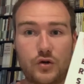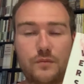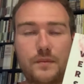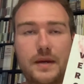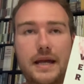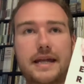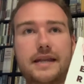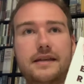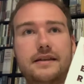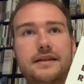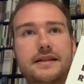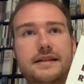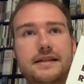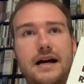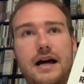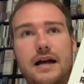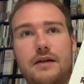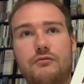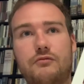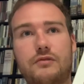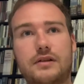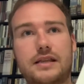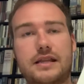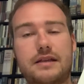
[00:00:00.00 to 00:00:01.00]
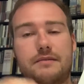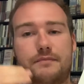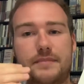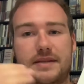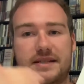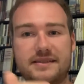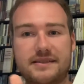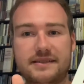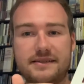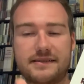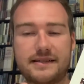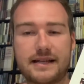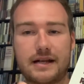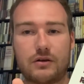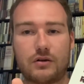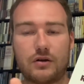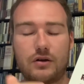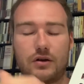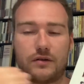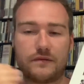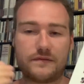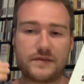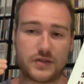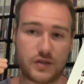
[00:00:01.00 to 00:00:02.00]
and I really miss this
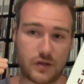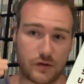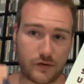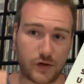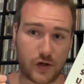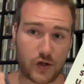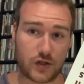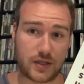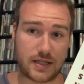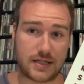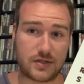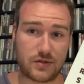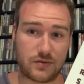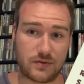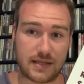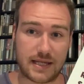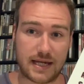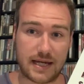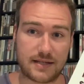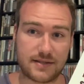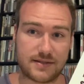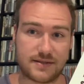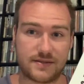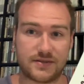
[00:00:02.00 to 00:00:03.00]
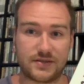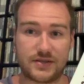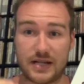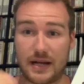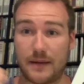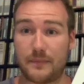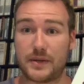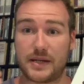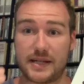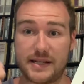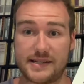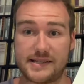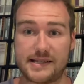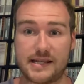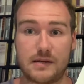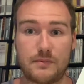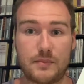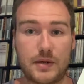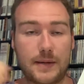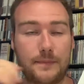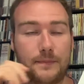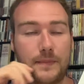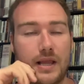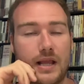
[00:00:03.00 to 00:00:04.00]
era of sort of early 2000s Japanese
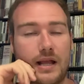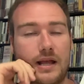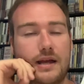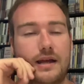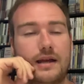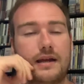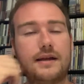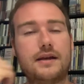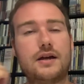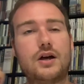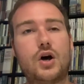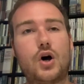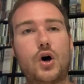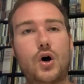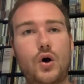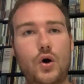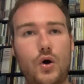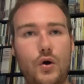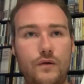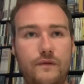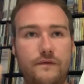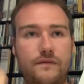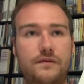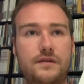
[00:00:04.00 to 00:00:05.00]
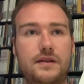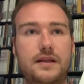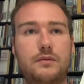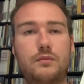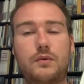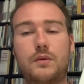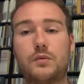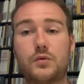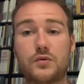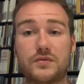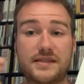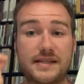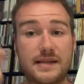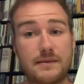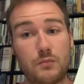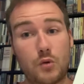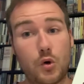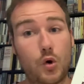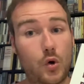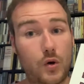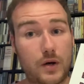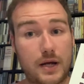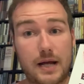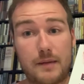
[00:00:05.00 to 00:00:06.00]
cinema. Hopefully we will see
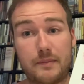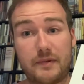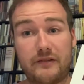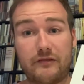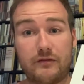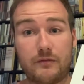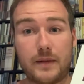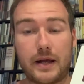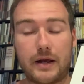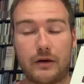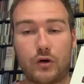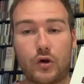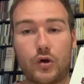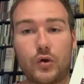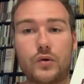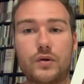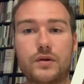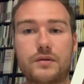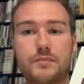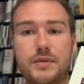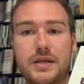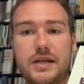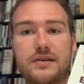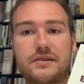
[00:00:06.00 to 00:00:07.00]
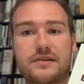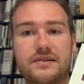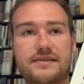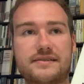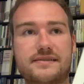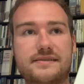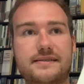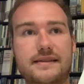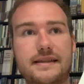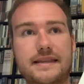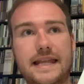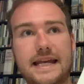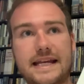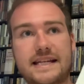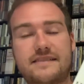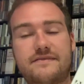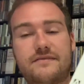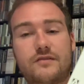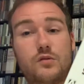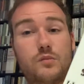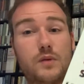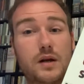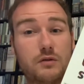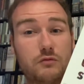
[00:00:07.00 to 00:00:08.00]
more coming from Arrow, because the next
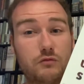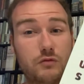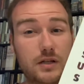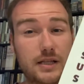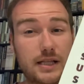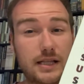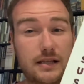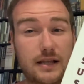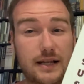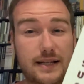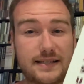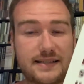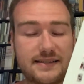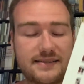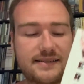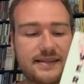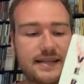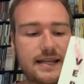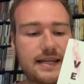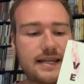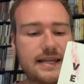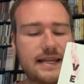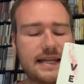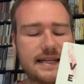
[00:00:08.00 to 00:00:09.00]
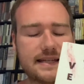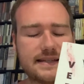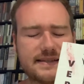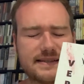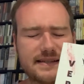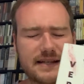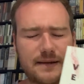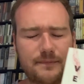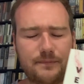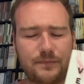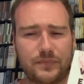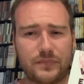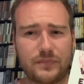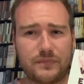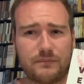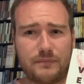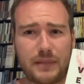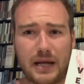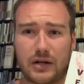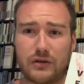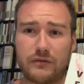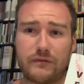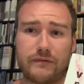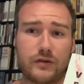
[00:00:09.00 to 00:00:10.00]
film I'd really like to see is
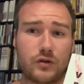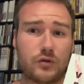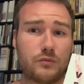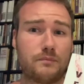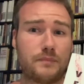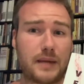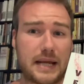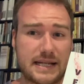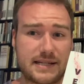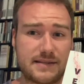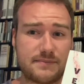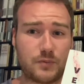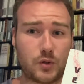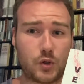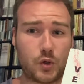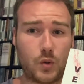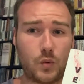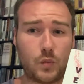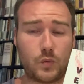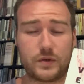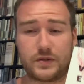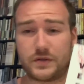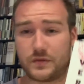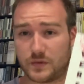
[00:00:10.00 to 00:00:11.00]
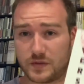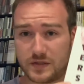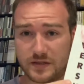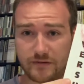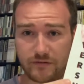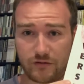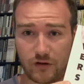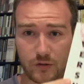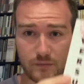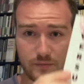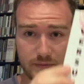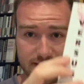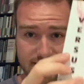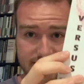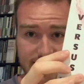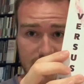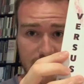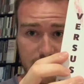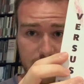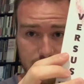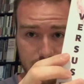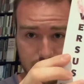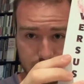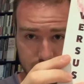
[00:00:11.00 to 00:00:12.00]
Battlefield Baseball, which was from the
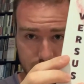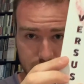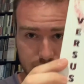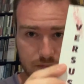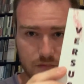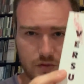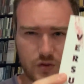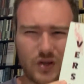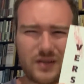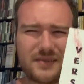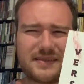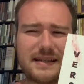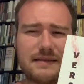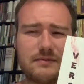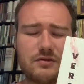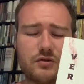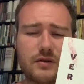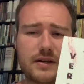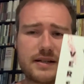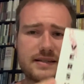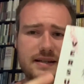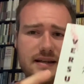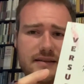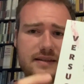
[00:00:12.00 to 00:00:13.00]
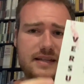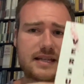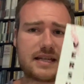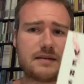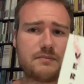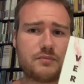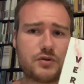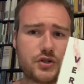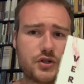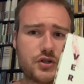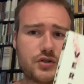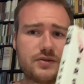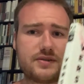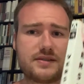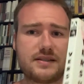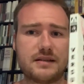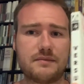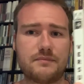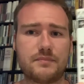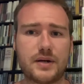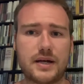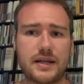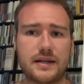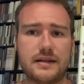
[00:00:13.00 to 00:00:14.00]
same, not the same director, I think he produced
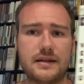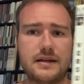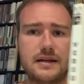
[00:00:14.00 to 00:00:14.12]
it, but